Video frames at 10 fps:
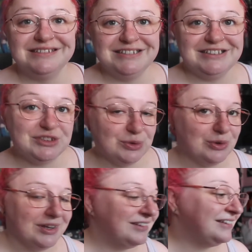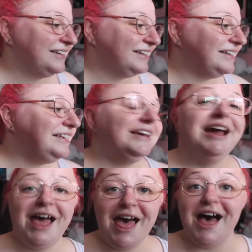she's talking
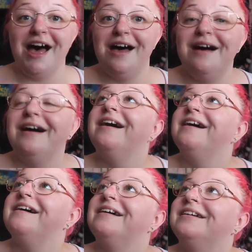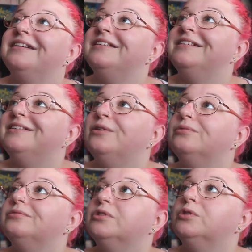yeah oh
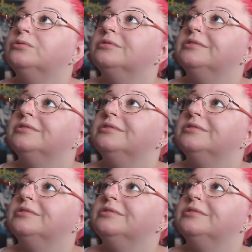oh